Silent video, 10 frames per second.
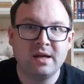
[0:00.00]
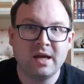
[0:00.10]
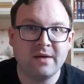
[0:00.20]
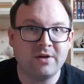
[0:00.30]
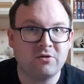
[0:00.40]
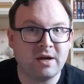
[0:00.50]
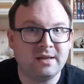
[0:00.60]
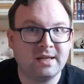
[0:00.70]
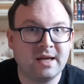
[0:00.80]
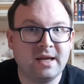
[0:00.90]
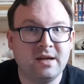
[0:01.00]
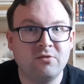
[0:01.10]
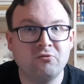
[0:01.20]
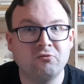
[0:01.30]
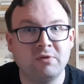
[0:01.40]
have a great day,
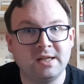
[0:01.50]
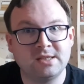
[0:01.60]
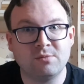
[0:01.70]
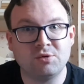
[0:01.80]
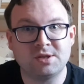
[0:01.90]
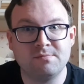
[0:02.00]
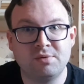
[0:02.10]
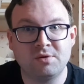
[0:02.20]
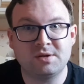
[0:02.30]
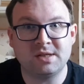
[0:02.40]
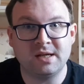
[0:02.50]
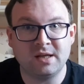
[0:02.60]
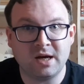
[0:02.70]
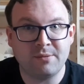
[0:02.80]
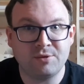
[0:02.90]
read some awesome books, and
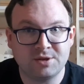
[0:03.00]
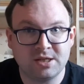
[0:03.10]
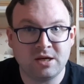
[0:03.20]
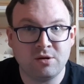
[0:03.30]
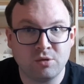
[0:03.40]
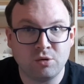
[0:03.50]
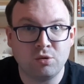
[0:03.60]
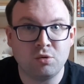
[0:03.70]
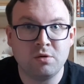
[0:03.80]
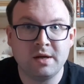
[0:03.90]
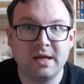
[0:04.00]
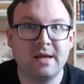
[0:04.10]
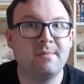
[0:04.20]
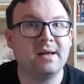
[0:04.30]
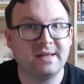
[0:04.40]
I will see you all
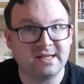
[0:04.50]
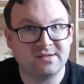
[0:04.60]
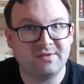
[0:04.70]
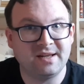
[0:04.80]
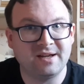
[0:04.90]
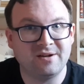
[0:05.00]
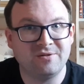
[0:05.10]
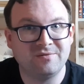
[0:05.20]
in my next video.